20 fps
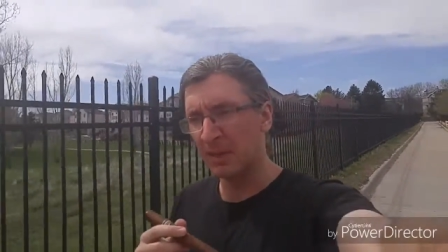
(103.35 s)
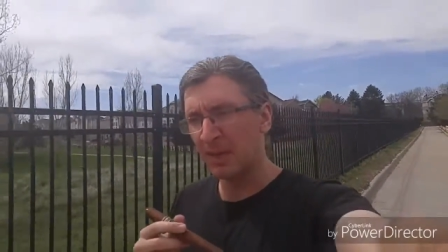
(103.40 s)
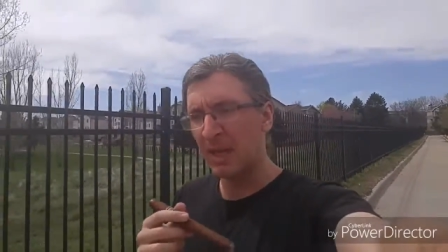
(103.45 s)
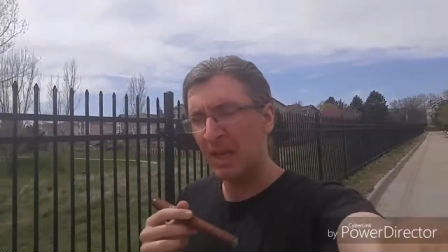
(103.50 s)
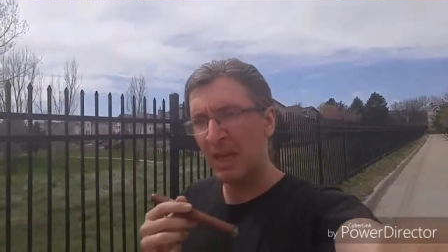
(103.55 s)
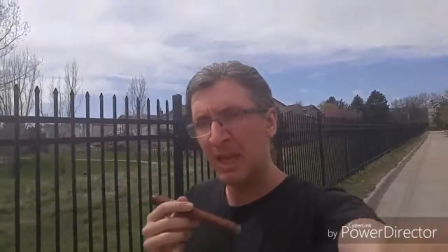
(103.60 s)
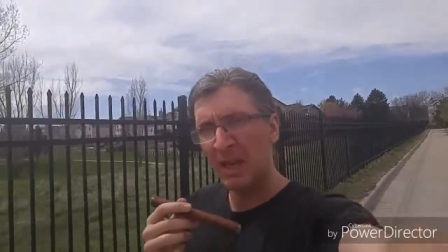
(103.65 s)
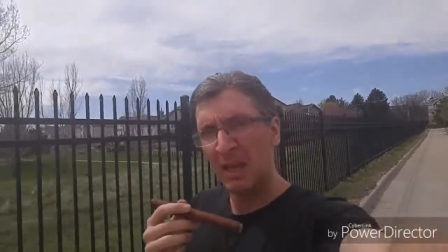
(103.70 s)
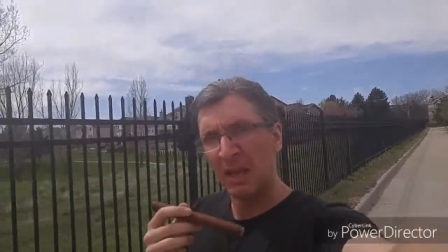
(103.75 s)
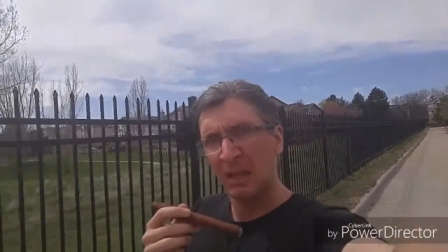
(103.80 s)

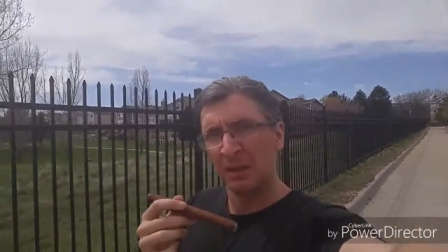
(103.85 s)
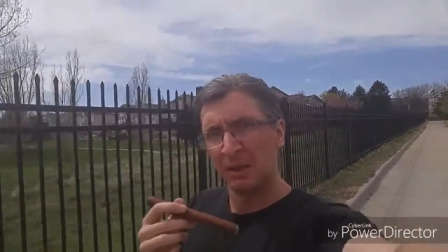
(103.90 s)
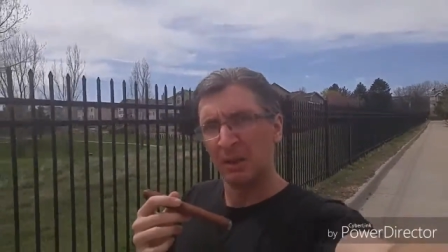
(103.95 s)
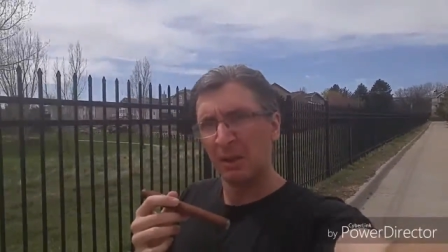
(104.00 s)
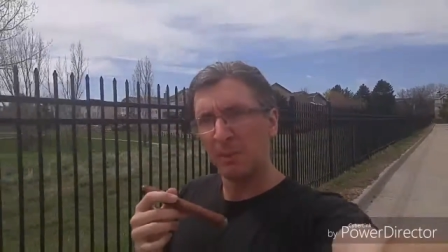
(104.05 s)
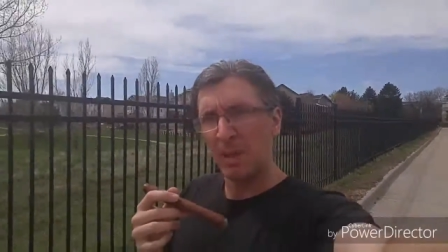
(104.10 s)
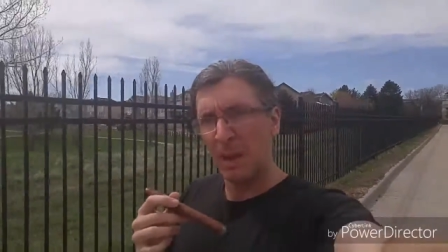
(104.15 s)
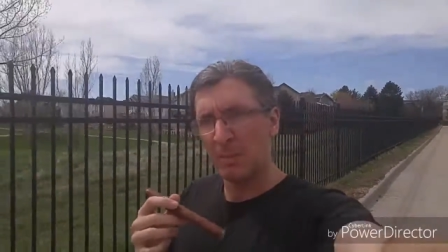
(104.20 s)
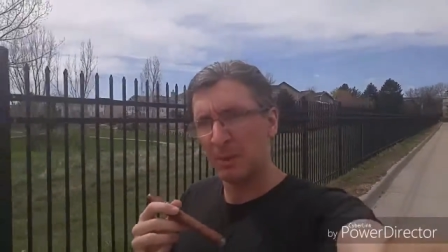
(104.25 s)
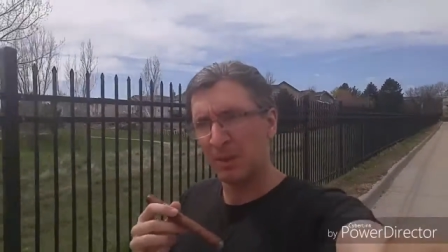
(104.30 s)
A
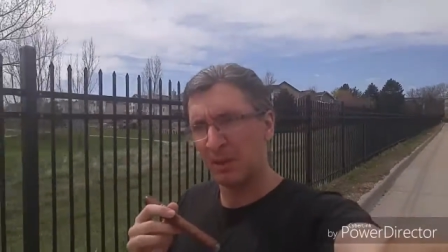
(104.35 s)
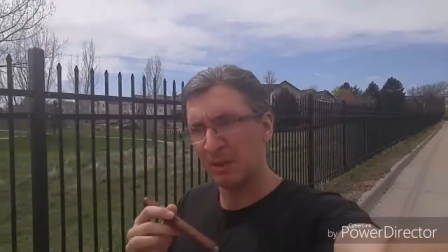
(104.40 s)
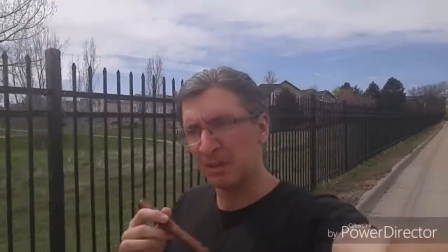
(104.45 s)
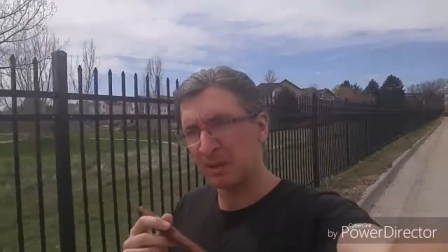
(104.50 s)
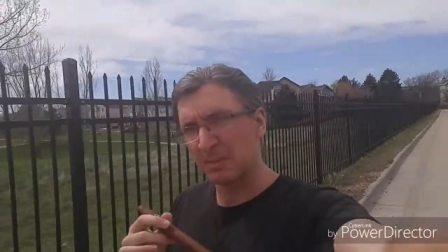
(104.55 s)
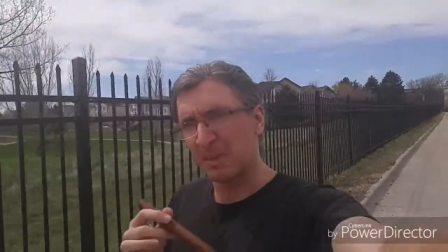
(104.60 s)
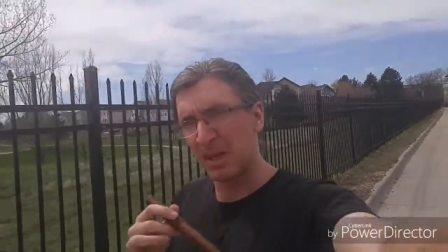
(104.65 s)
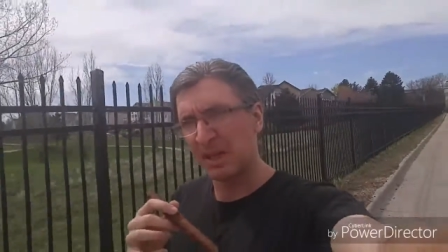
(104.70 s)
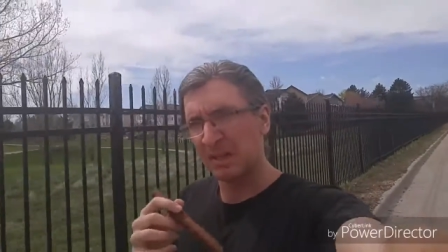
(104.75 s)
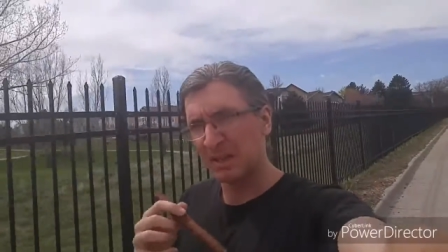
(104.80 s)
little peppery, a little
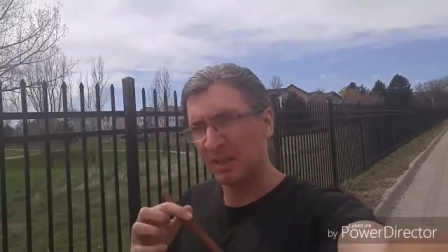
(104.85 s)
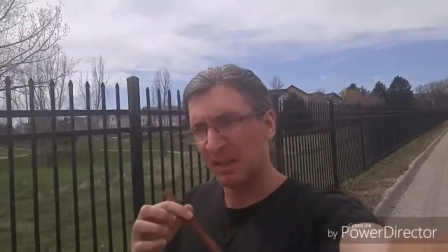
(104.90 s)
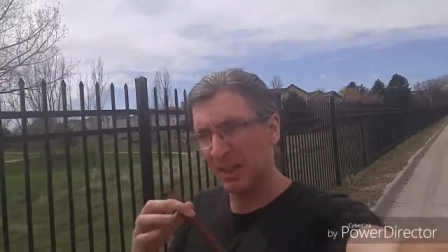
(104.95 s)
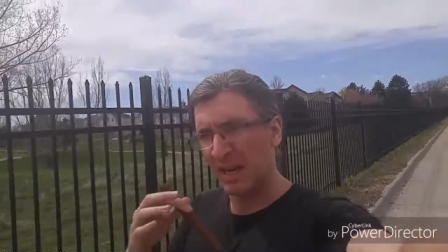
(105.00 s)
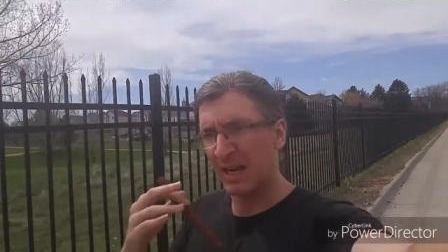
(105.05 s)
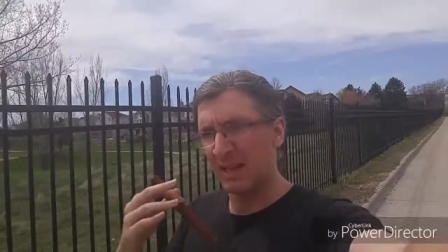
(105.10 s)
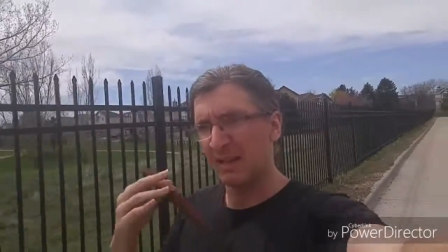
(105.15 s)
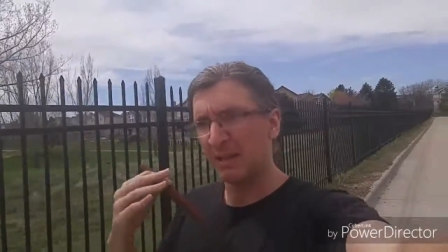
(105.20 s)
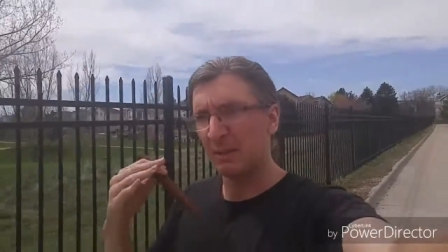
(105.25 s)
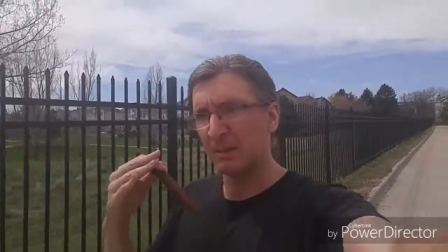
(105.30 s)
spicy,
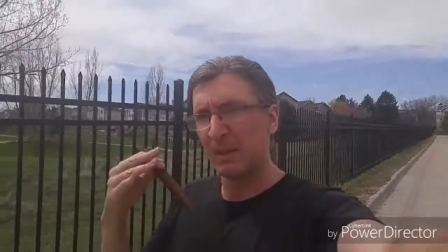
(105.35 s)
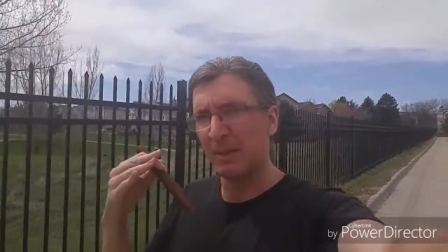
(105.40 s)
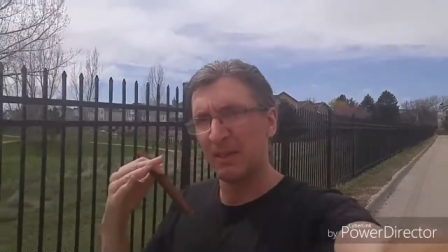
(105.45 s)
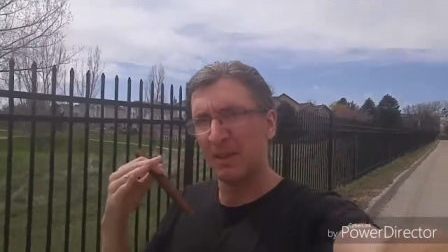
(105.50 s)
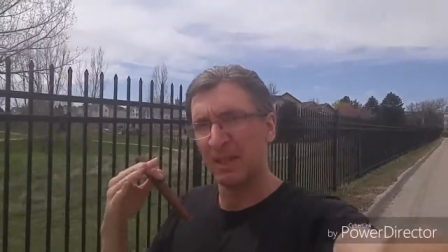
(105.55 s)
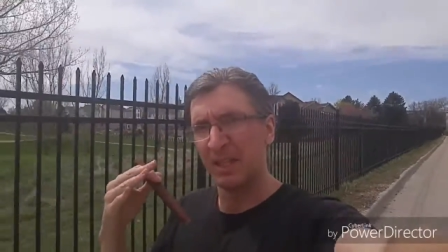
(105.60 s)
kind of a little bit